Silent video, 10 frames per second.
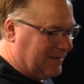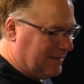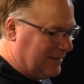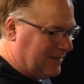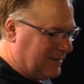
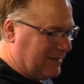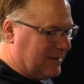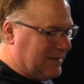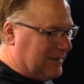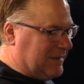knife in
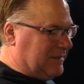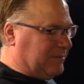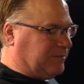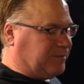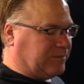that
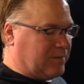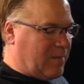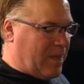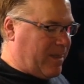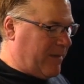in any
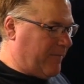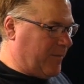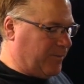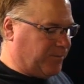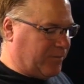aspect.
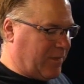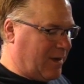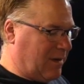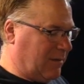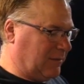Like it it
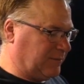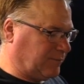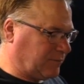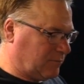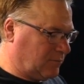
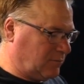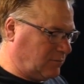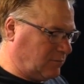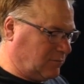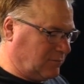it seems
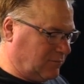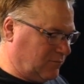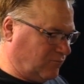like a very